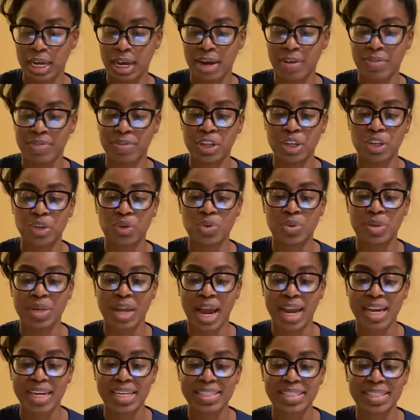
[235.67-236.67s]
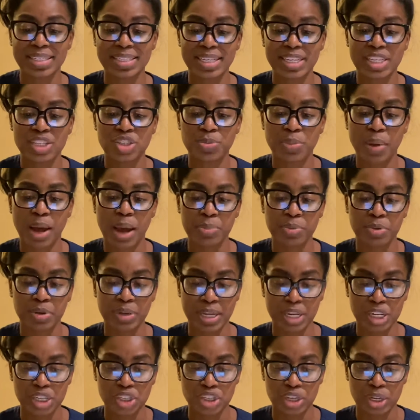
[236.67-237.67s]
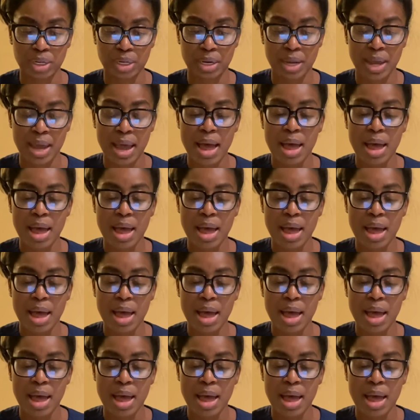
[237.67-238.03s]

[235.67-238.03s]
of the United States population,